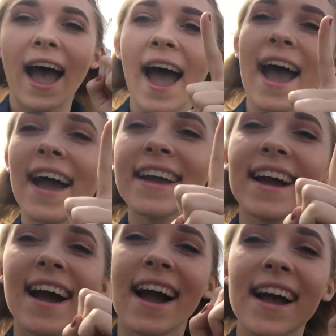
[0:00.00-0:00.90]
Hi
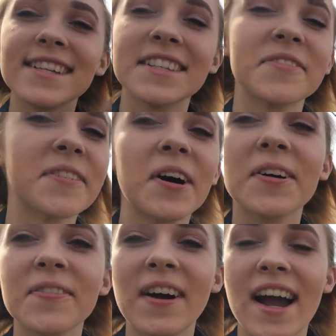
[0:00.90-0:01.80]
guys and
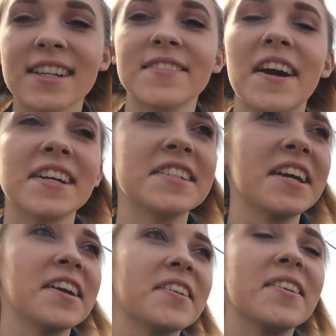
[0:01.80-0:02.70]
welcome back to my
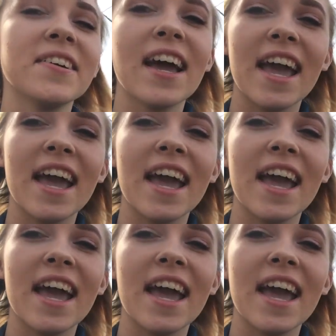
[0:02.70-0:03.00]
channel